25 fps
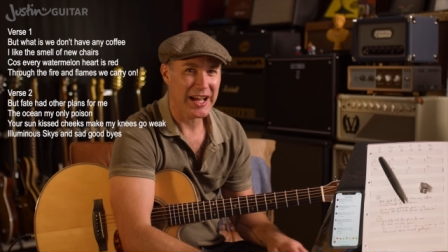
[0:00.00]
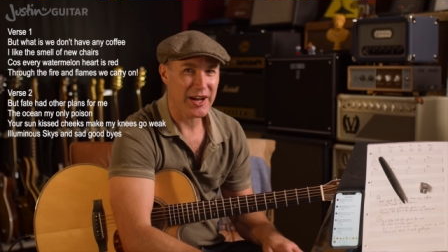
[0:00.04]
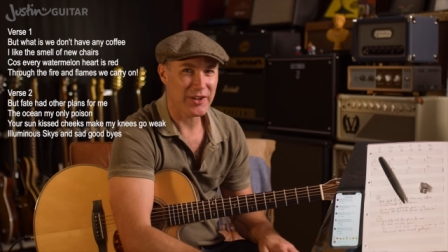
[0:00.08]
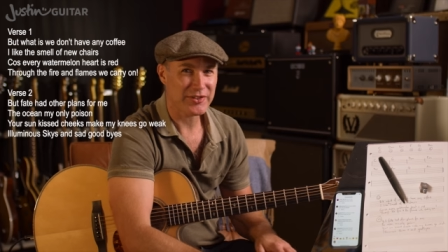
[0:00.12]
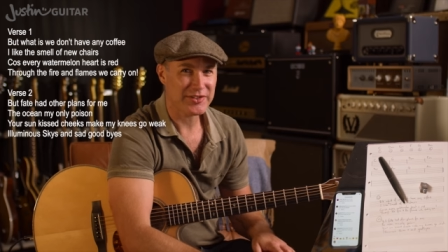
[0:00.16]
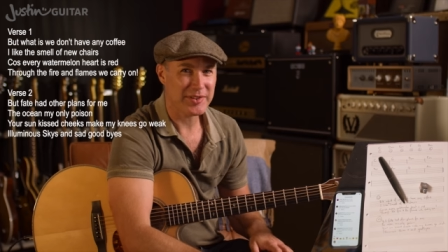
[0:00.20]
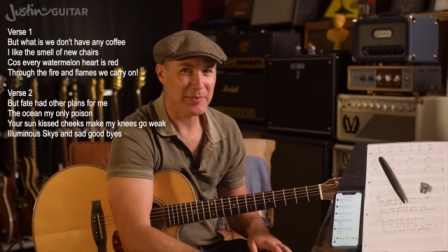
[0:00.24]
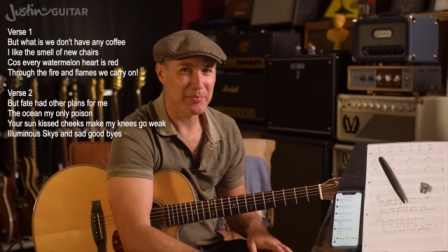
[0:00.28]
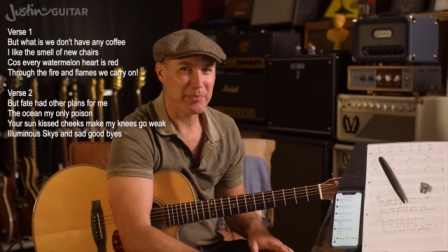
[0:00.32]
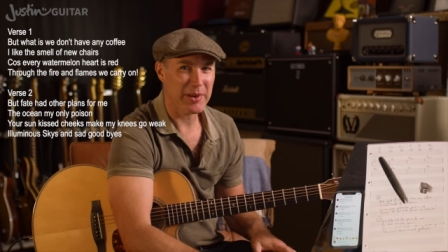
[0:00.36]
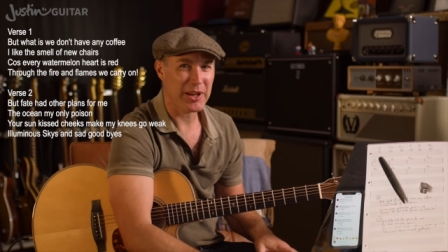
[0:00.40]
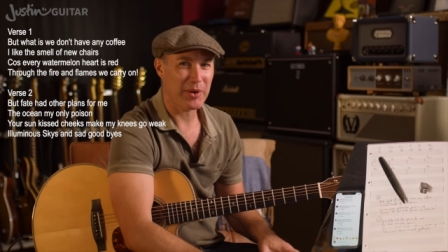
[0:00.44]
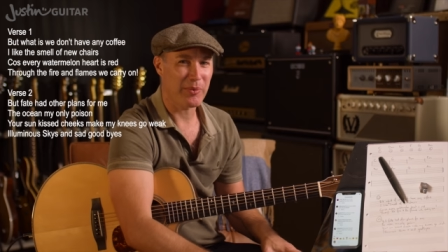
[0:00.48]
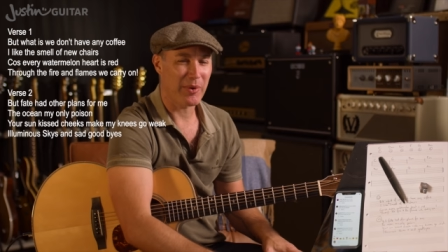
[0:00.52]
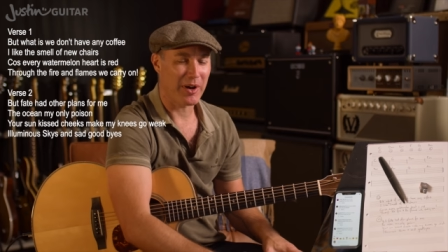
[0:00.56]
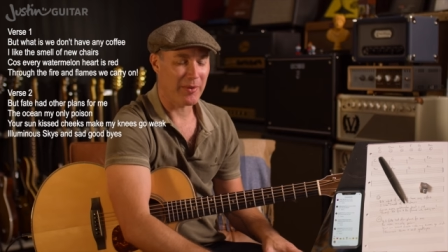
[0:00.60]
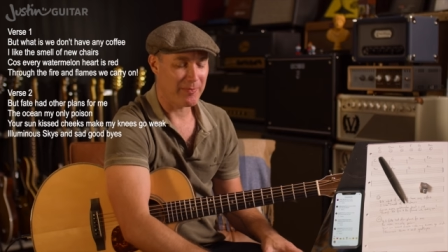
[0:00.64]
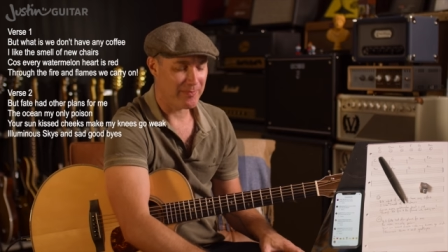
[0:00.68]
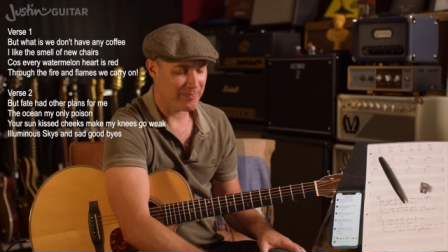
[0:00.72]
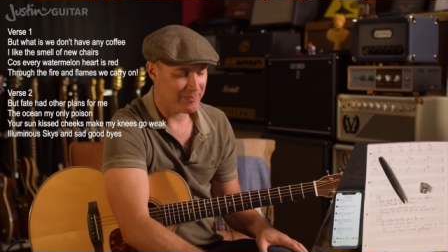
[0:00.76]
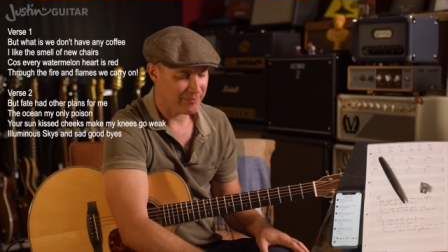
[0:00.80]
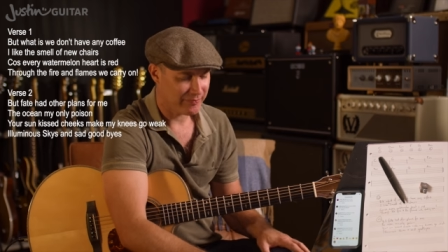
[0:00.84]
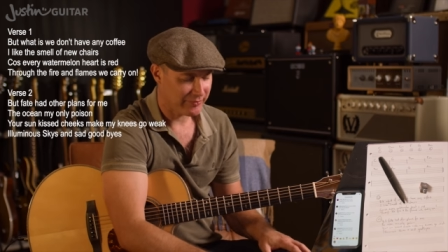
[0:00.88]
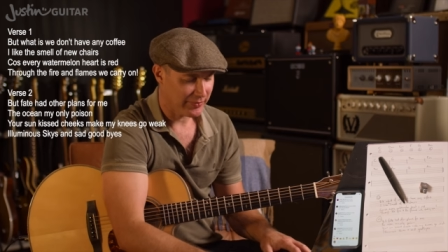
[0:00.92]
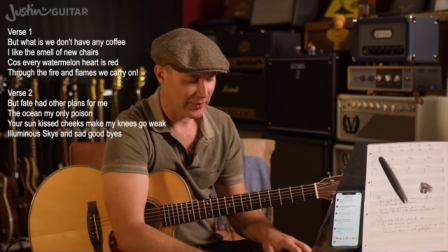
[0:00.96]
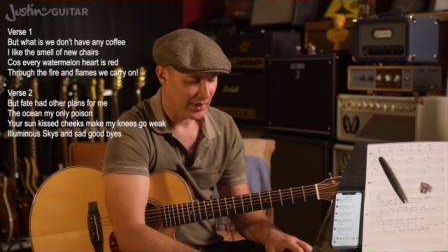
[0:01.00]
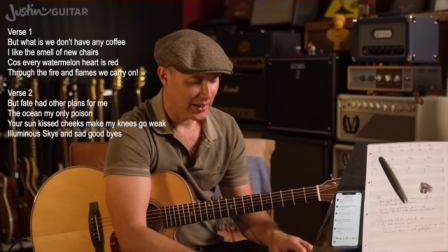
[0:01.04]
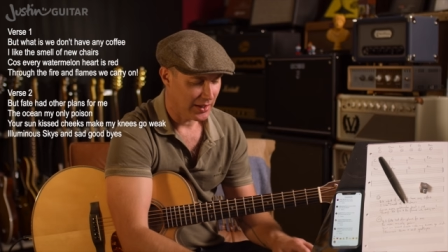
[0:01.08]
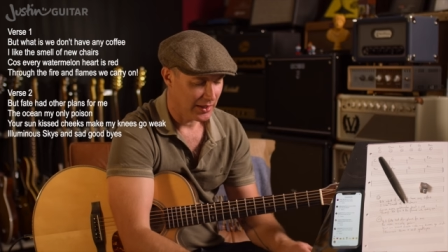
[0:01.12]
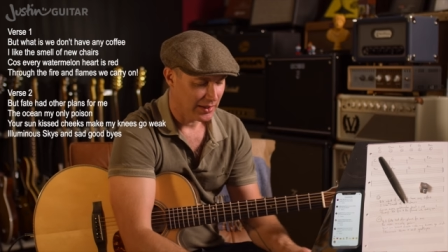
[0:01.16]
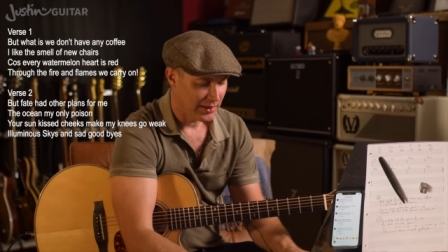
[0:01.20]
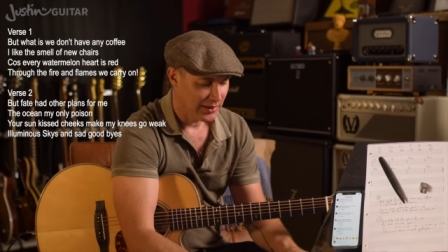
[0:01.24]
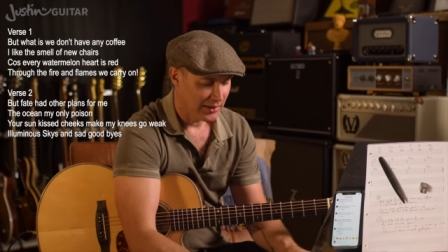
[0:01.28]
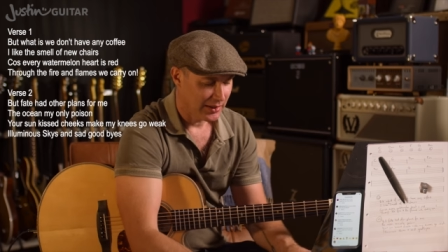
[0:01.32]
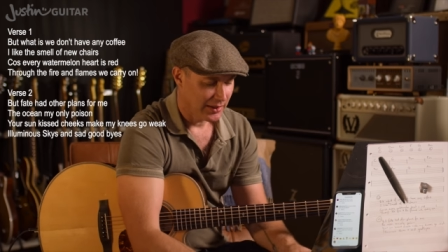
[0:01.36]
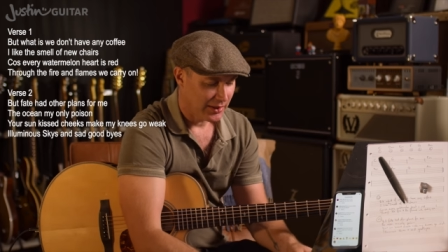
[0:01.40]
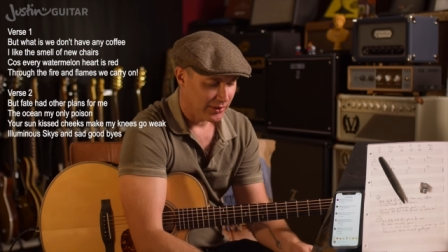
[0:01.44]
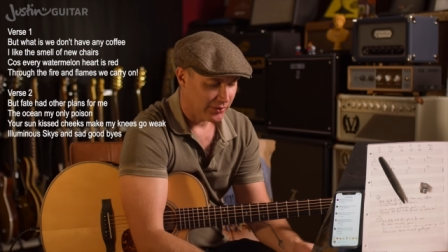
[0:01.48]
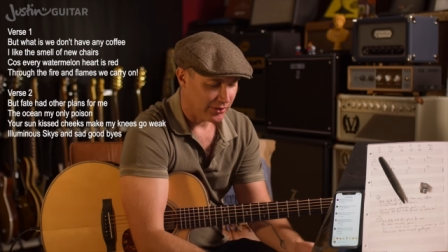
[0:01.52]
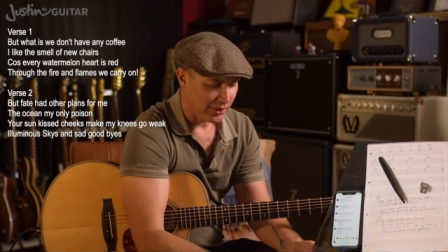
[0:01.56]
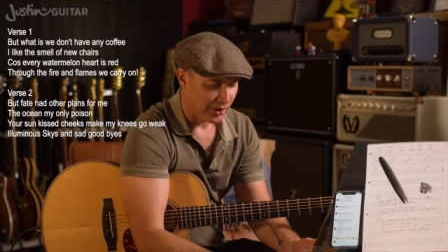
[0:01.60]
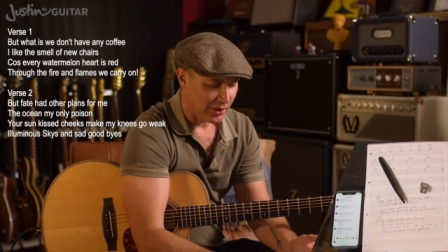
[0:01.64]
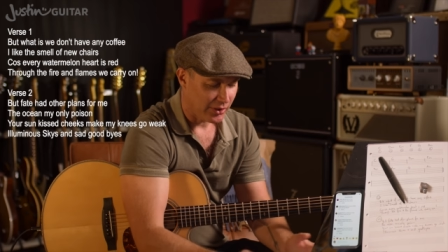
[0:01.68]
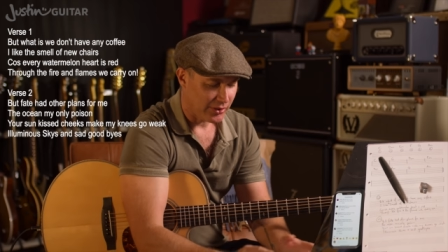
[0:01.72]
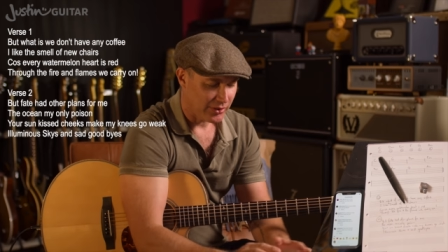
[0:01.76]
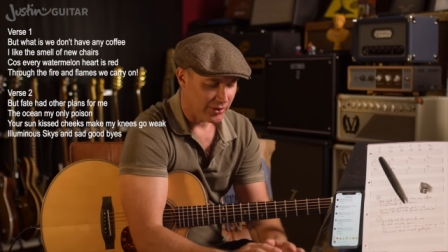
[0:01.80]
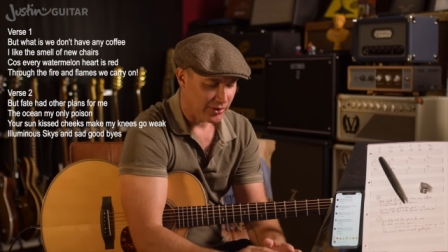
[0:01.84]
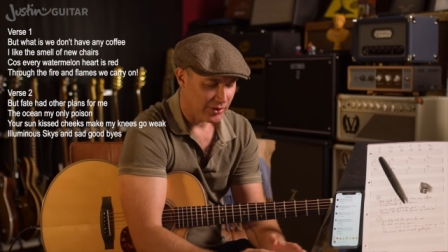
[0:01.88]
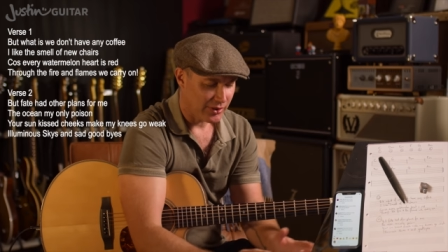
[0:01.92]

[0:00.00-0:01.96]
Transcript: now it's a big one. So